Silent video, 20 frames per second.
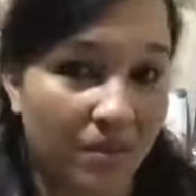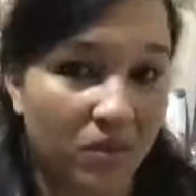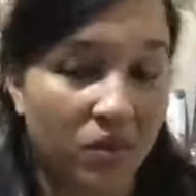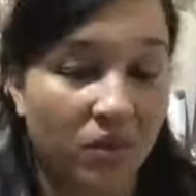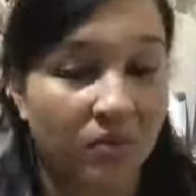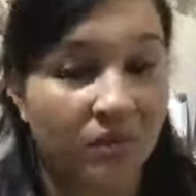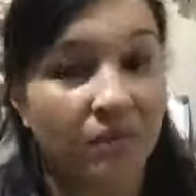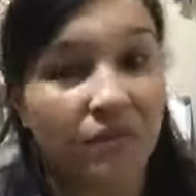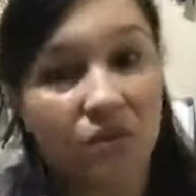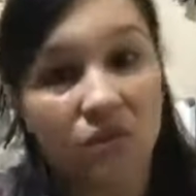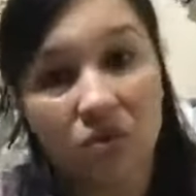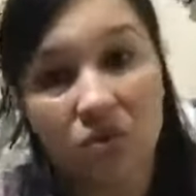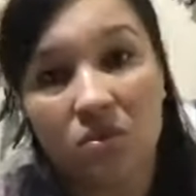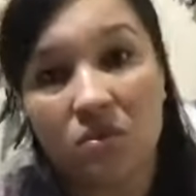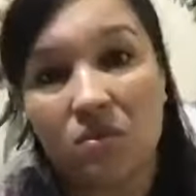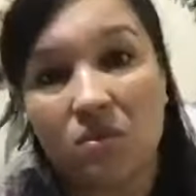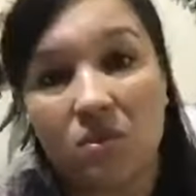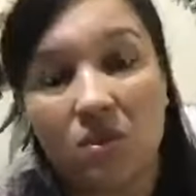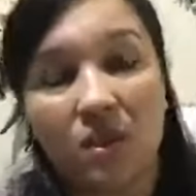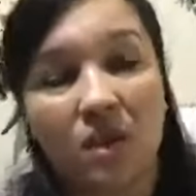do it for
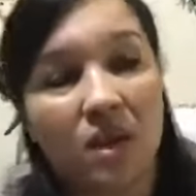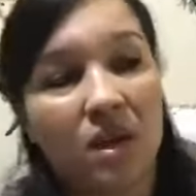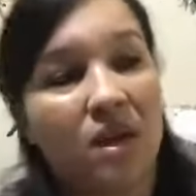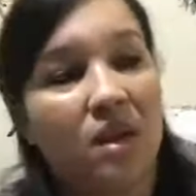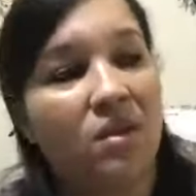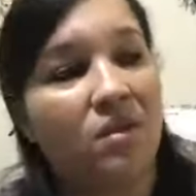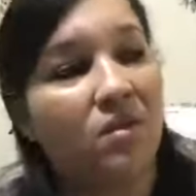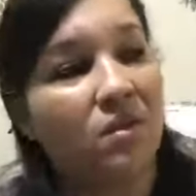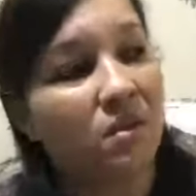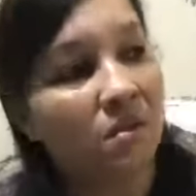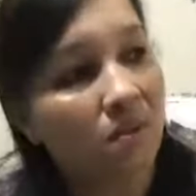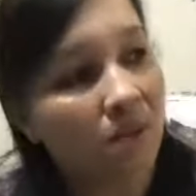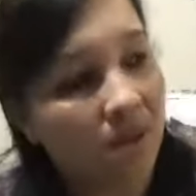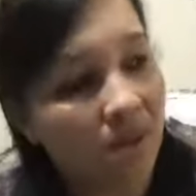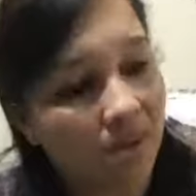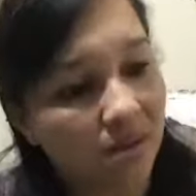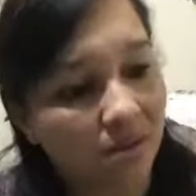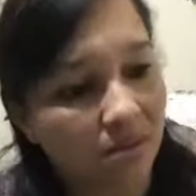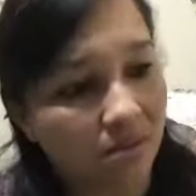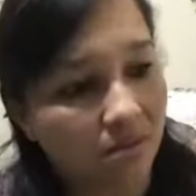you. You know
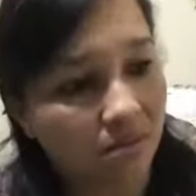what?